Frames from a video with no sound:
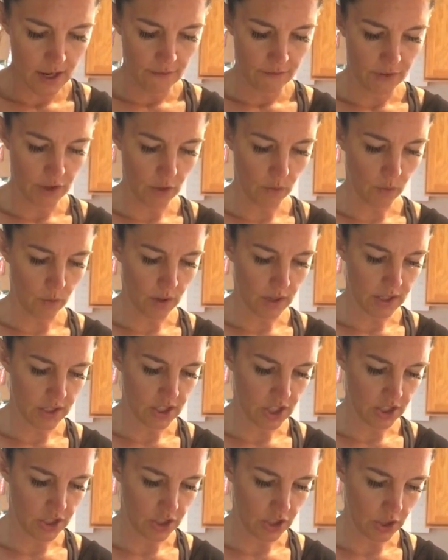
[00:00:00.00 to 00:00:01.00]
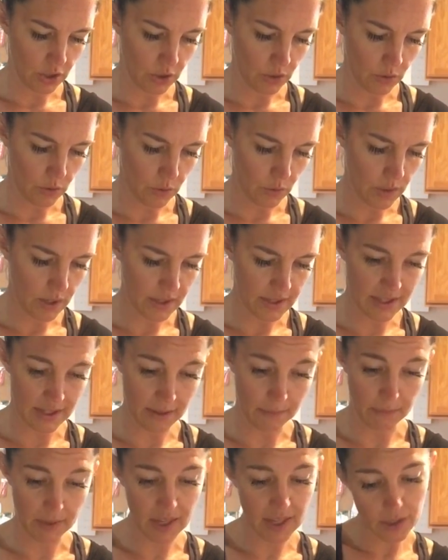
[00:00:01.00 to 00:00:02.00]
If you wanted to do
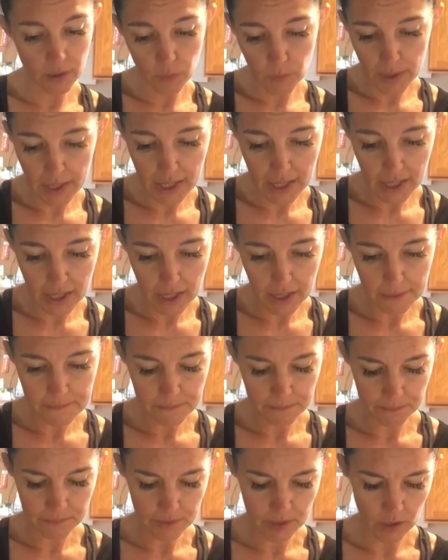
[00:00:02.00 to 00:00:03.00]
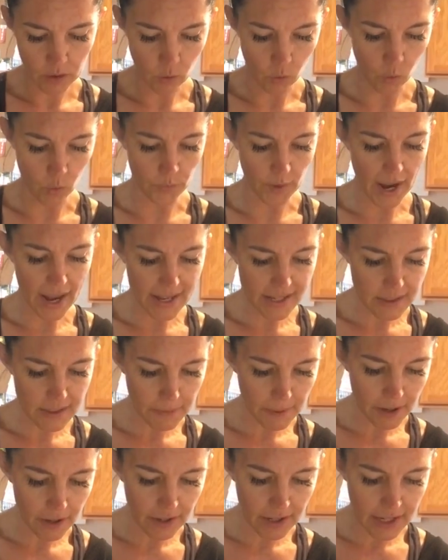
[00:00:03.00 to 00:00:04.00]
some kiwi or
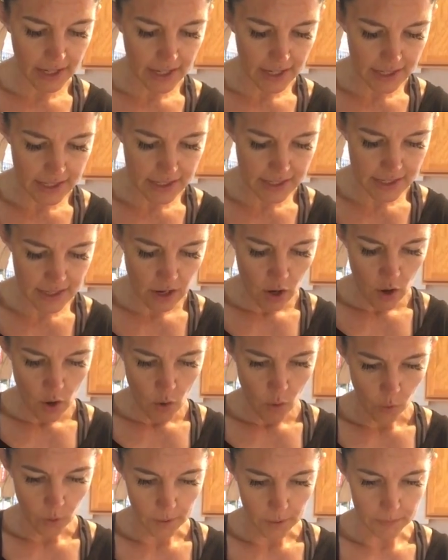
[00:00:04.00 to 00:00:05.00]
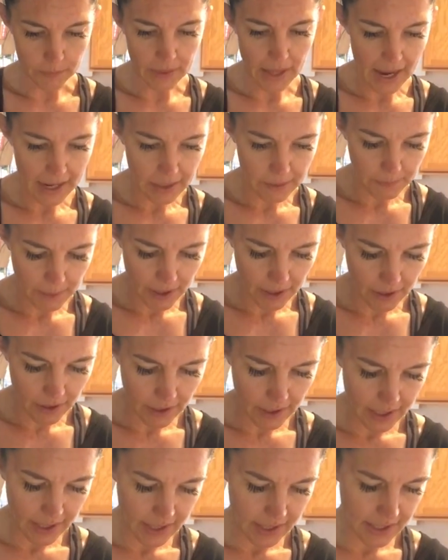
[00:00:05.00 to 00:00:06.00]
raspberries or
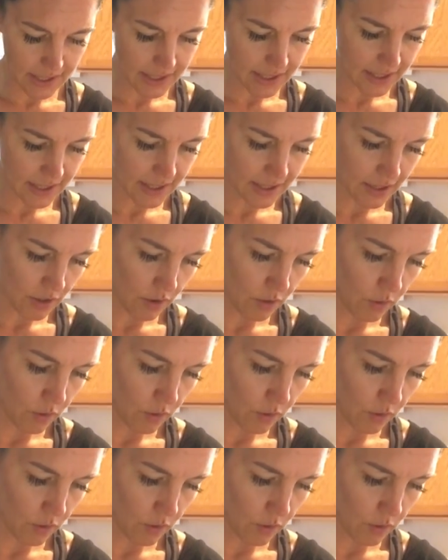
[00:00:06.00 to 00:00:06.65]
blackberries,